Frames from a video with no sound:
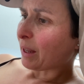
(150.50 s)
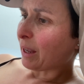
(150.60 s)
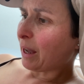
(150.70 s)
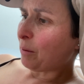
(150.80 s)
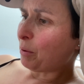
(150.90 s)

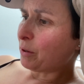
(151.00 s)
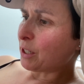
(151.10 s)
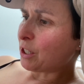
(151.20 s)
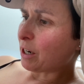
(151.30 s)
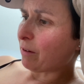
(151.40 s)
At
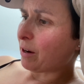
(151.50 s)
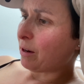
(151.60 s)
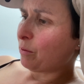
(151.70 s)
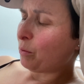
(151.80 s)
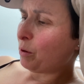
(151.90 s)

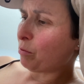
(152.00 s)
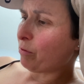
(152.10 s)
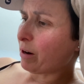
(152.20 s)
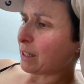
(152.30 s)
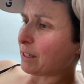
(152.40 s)
Pondicherry, we were
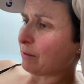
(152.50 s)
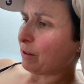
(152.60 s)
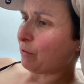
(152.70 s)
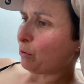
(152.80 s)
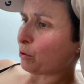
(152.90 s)

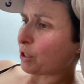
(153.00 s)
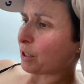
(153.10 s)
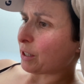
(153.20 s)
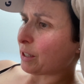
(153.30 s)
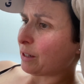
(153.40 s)
relatively
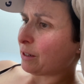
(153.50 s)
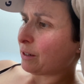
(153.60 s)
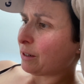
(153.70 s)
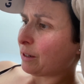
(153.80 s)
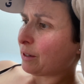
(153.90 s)
fortunate.
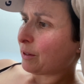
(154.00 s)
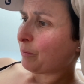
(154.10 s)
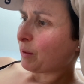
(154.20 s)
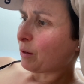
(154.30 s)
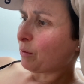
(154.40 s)

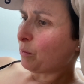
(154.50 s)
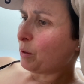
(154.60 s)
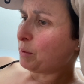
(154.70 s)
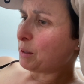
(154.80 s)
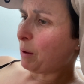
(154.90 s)

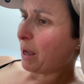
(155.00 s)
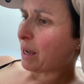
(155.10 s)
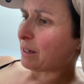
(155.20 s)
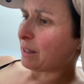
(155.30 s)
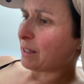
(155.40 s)
We were
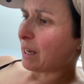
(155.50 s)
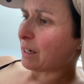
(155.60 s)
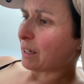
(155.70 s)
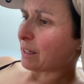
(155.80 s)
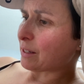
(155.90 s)
spared the
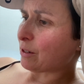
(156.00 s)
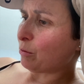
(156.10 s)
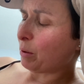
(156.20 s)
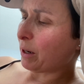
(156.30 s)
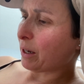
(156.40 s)
sadist
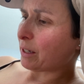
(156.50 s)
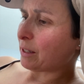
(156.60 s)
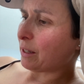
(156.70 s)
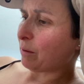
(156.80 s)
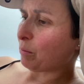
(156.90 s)
who
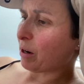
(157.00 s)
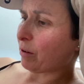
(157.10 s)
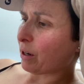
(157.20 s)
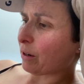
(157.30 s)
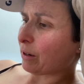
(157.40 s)
plied the
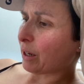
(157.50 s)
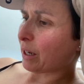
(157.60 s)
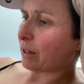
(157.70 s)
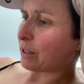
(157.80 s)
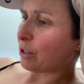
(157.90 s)
American
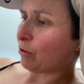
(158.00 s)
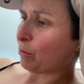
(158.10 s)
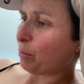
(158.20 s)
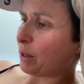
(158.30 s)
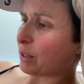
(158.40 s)
and
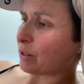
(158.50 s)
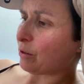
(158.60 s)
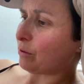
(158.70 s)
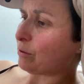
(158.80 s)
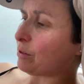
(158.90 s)
European
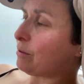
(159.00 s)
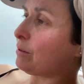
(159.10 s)
zoos.